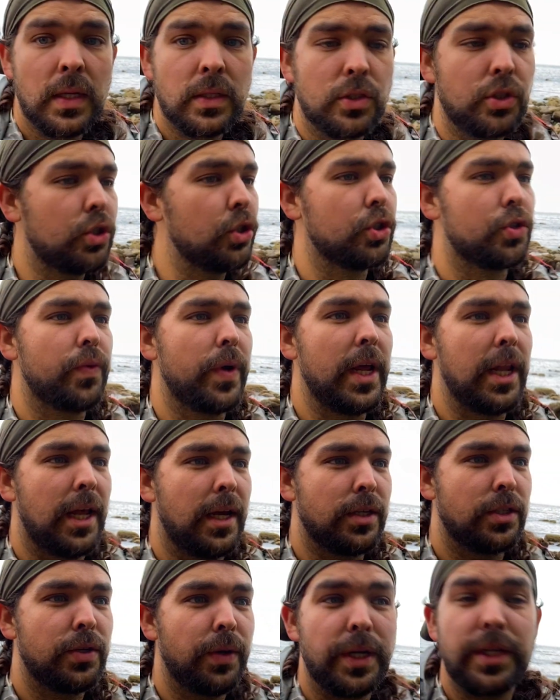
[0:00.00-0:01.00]
Just
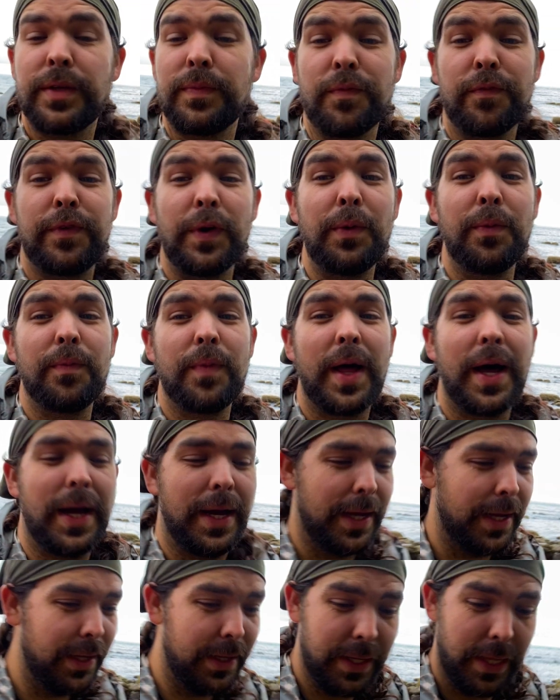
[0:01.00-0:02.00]
realised too, I didn't film that
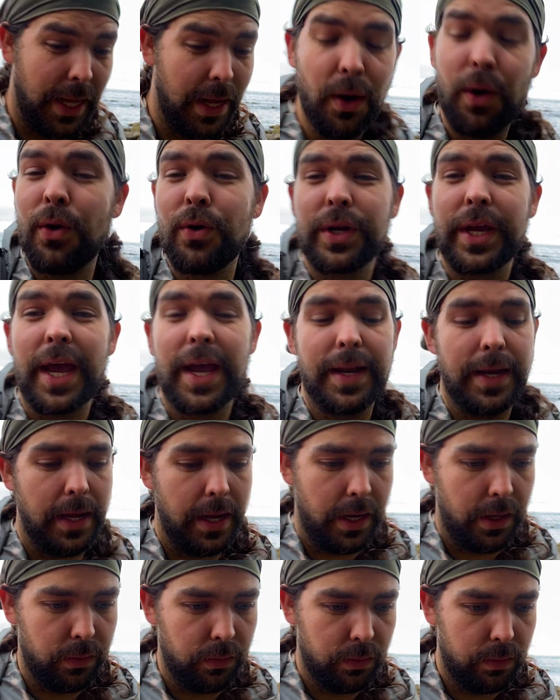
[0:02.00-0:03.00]
at all getting it
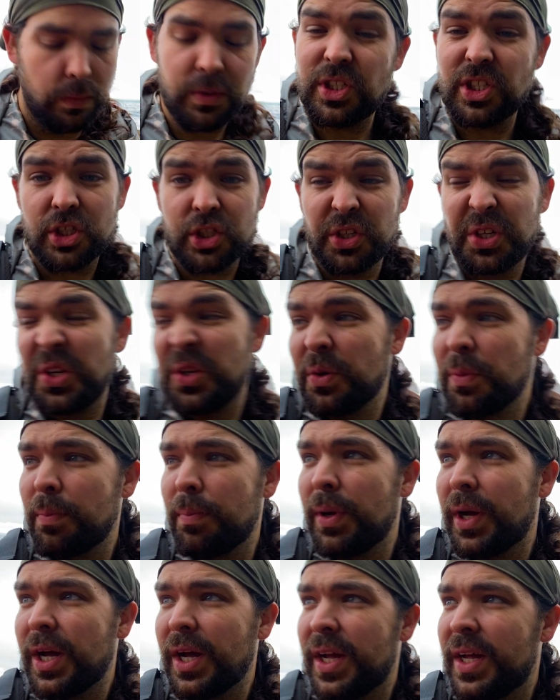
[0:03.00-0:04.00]
out, which I should have done,
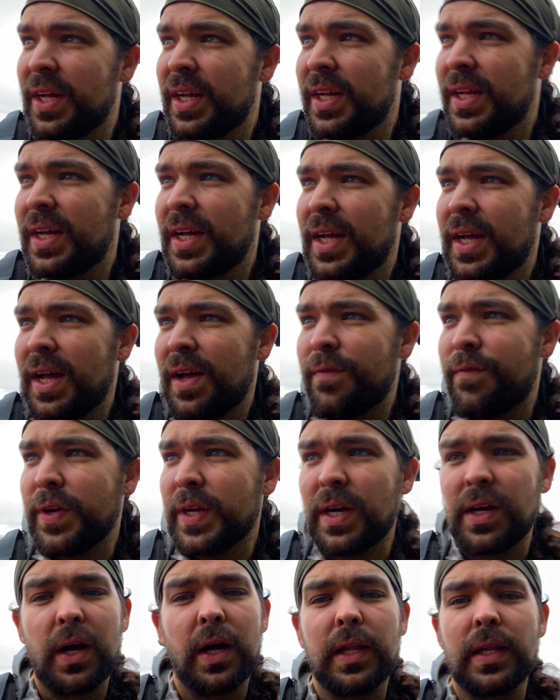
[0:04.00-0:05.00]
but I think
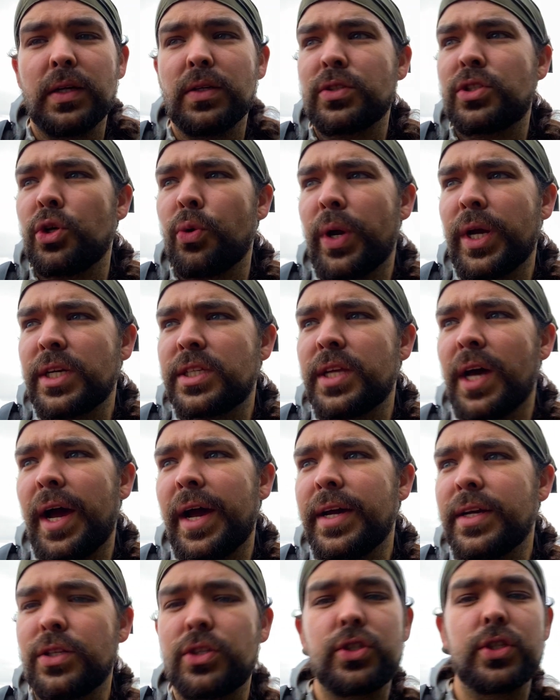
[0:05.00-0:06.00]
I got a little too
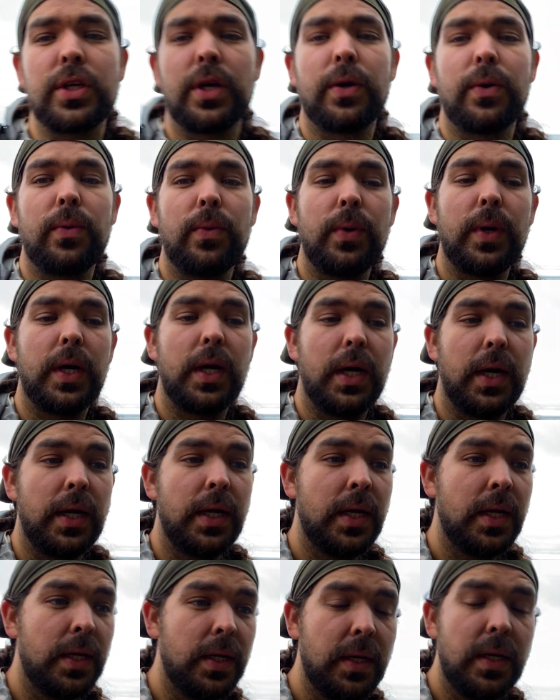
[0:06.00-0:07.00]
excited. So
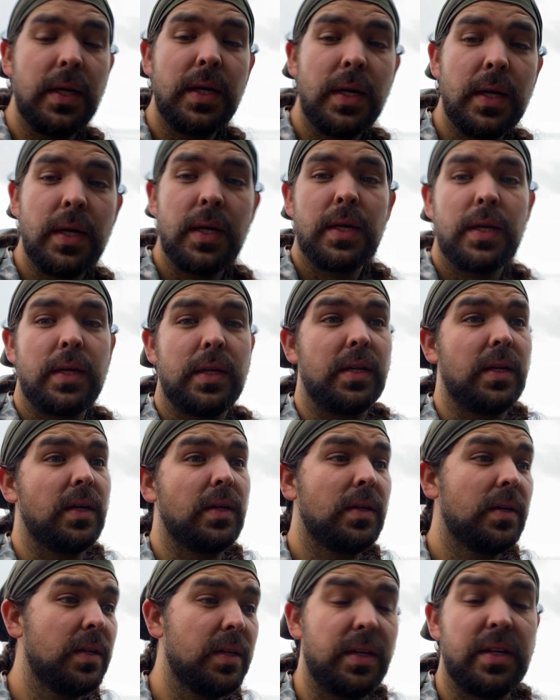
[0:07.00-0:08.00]
it
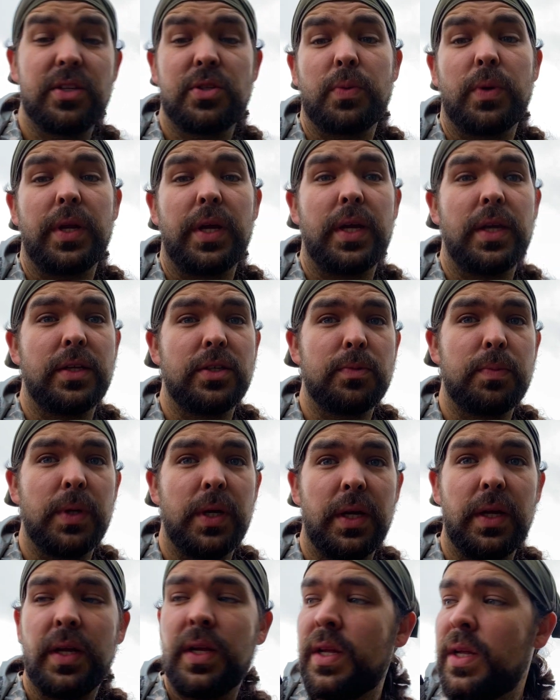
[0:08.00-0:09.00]
is what it is.
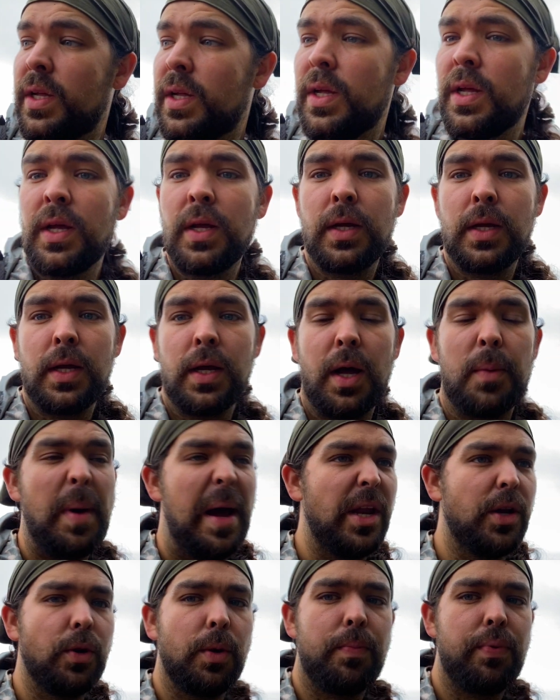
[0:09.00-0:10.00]
But I
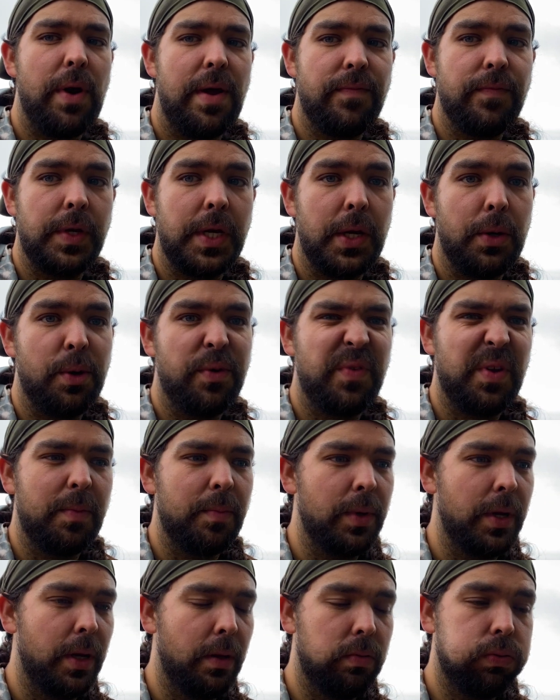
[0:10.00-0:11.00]
might do a prep video of it,
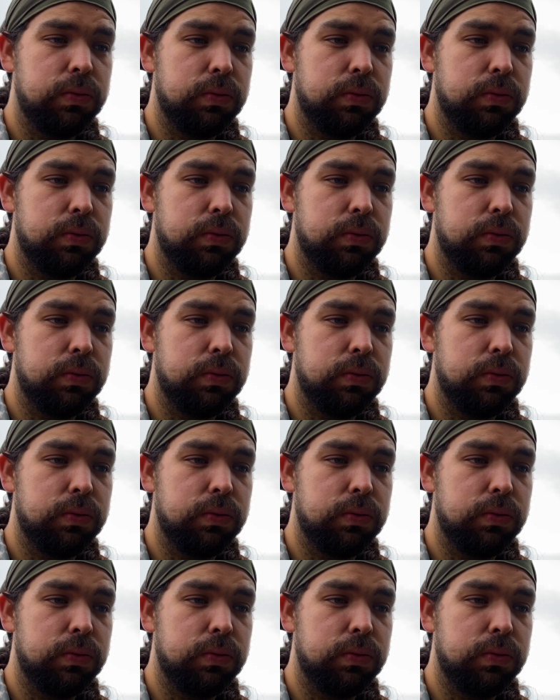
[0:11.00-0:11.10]
but